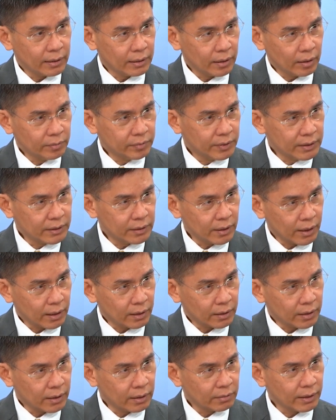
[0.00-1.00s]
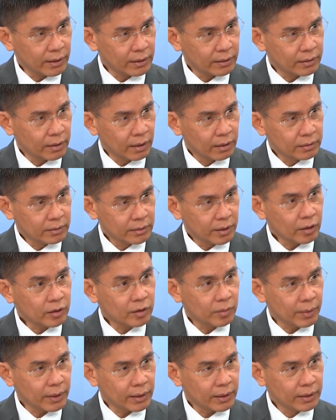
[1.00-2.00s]
of this current
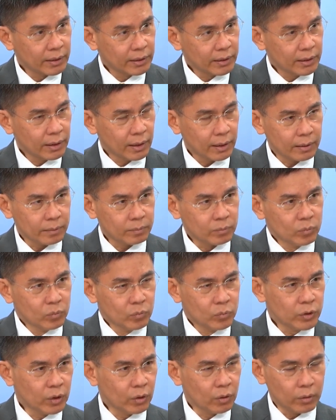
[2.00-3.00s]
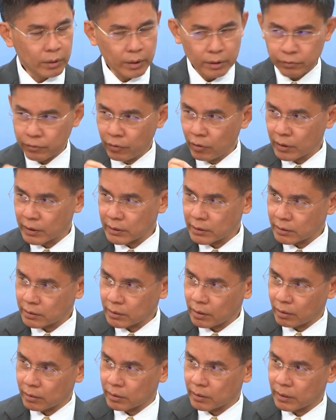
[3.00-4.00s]
document. so it focused
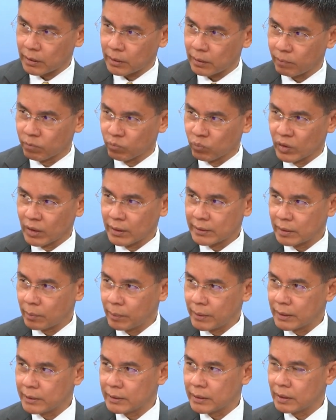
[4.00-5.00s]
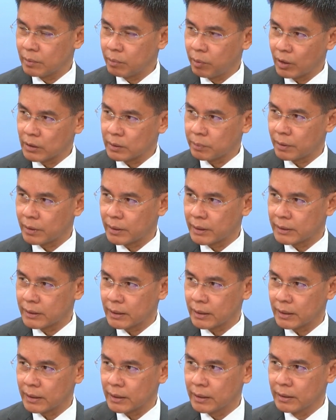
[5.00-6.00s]
on the stability,
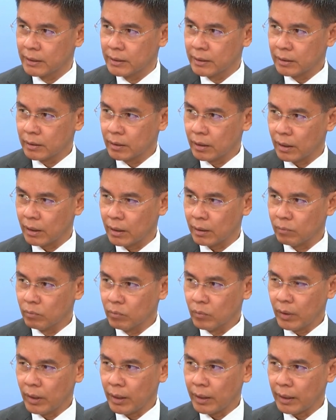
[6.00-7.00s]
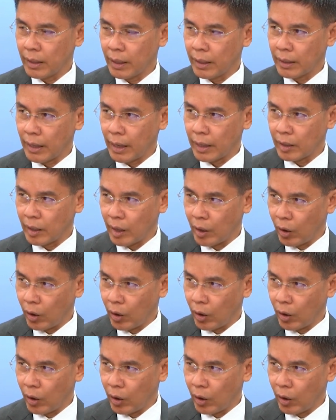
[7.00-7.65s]
prosperity, and, and